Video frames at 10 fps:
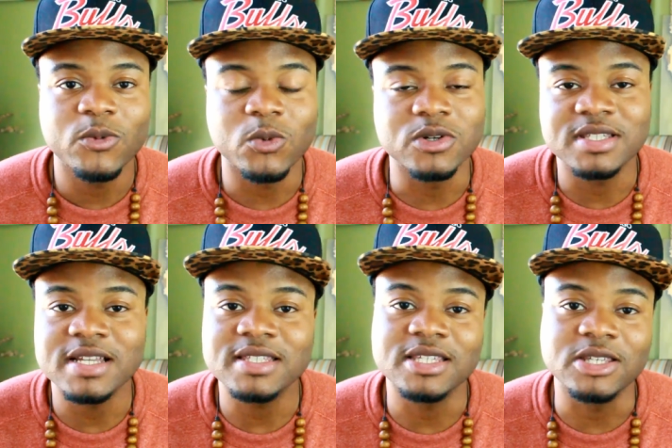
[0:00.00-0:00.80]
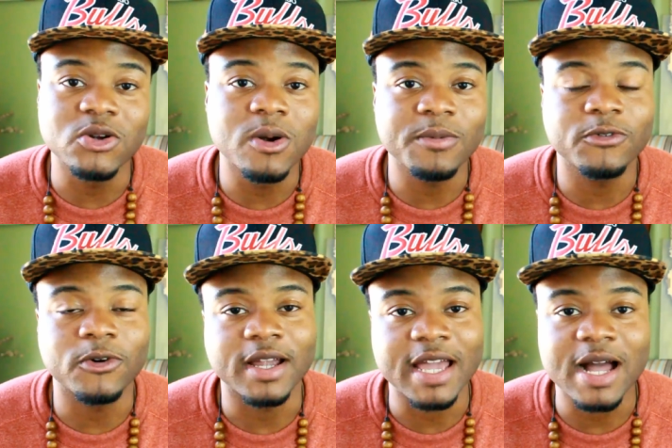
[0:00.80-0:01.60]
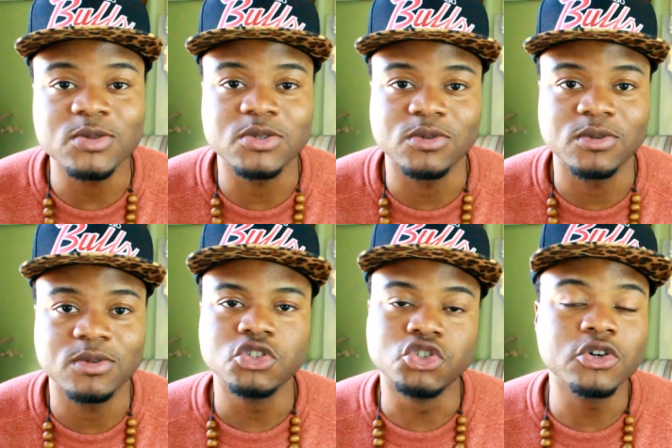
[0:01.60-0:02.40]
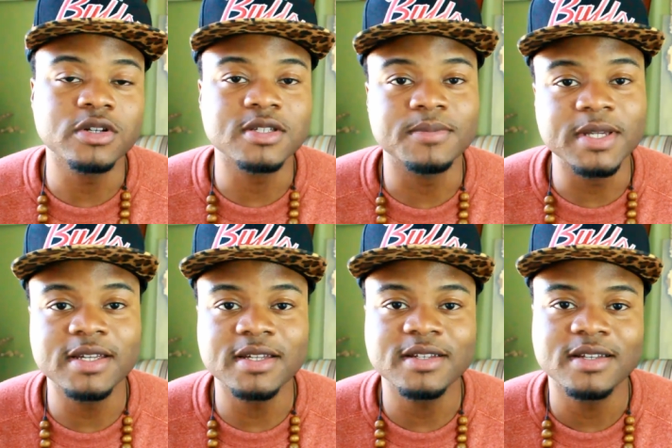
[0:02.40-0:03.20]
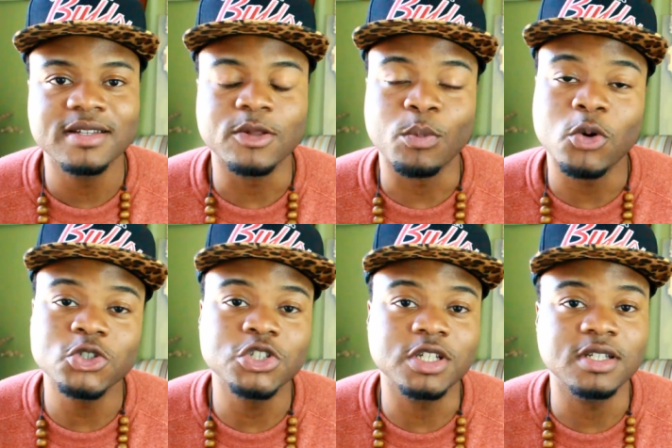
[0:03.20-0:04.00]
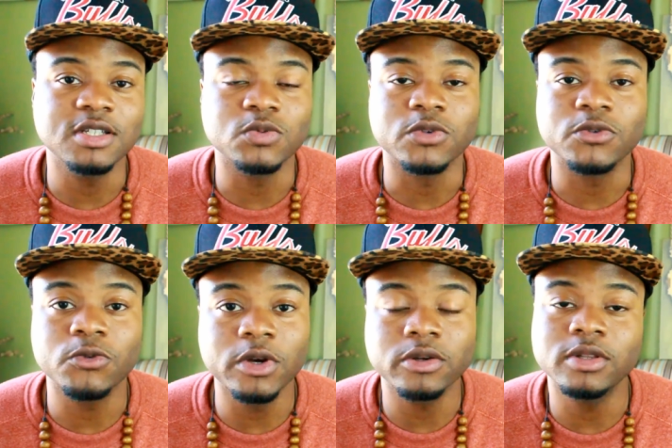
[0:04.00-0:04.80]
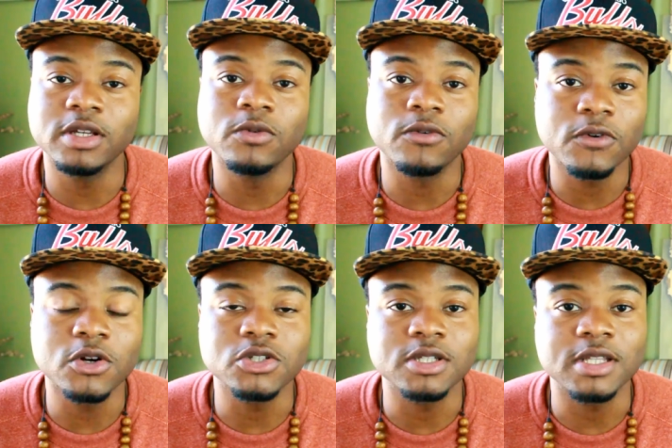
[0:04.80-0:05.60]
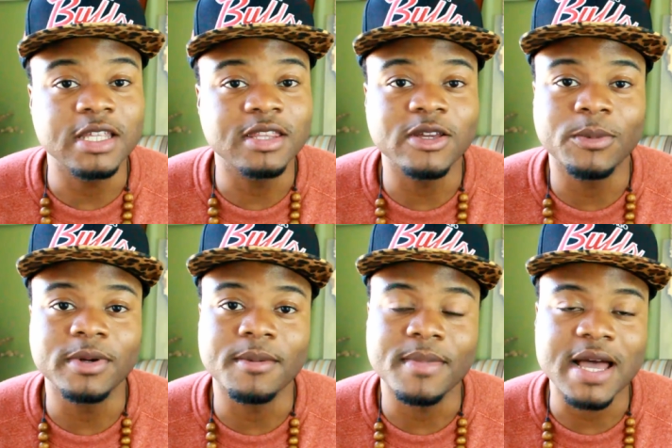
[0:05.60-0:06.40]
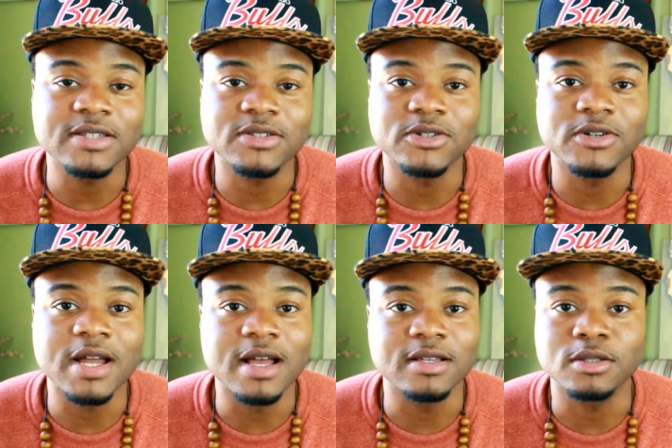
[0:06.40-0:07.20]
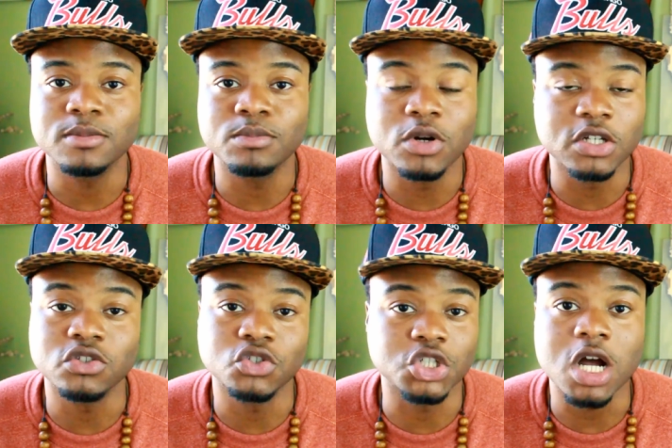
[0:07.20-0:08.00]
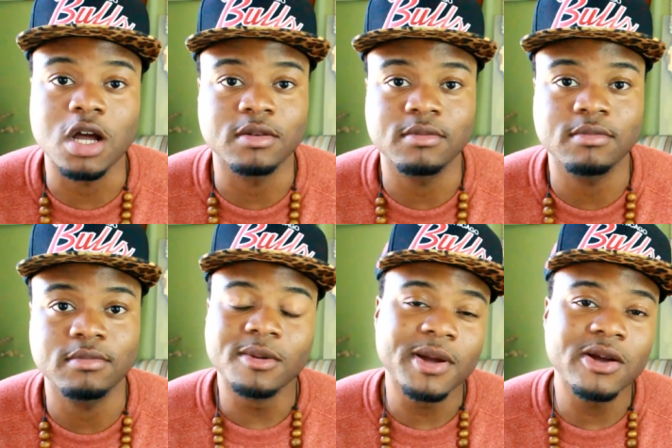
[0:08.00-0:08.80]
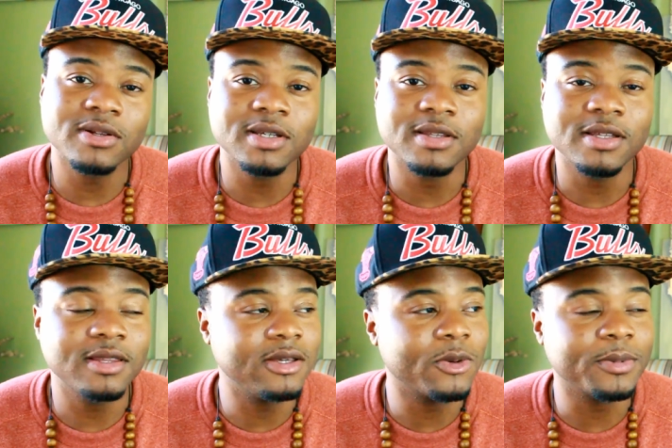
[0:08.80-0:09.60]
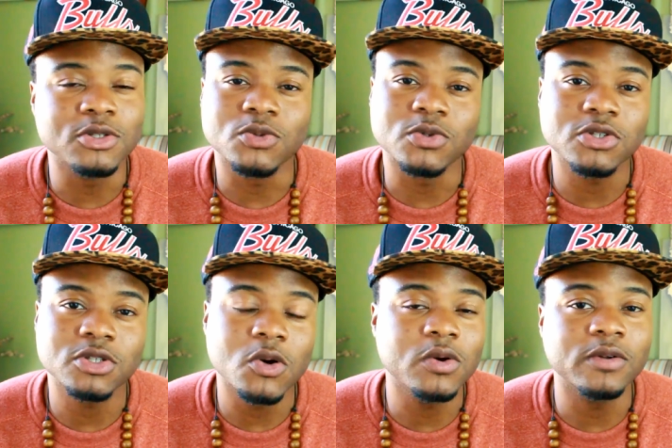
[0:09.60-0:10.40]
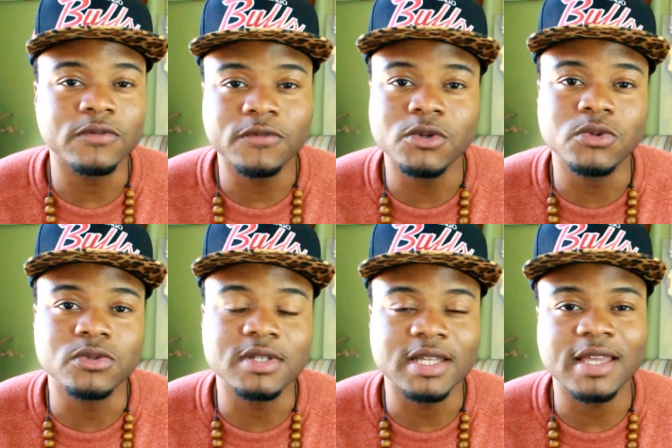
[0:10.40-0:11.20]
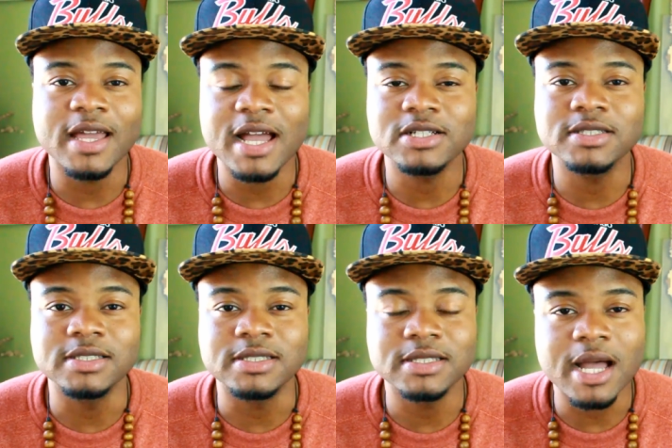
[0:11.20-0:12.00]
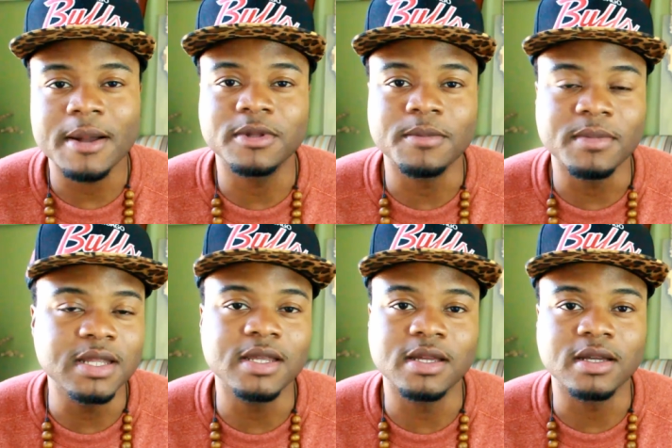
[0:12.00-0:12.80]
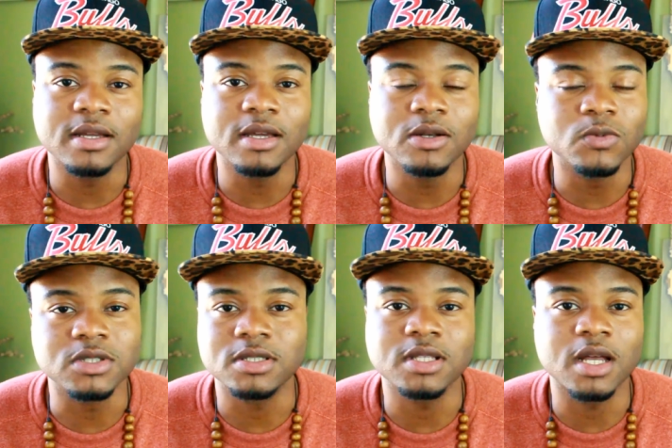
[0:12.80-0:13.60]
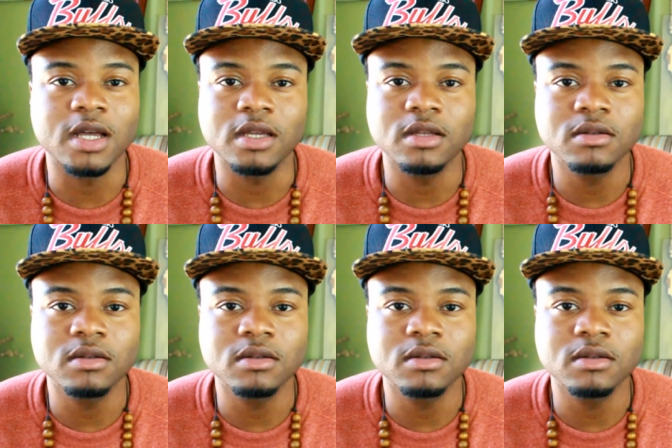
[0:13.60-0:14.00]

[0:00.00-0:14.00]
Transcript: were sent to Europe for a council. During this meeting, the Portuguese would frequently refer to the Ethiopian ambassador as Prester John. And apparently the Ethiopians were so confused that they actually stopped the meeting and was just like,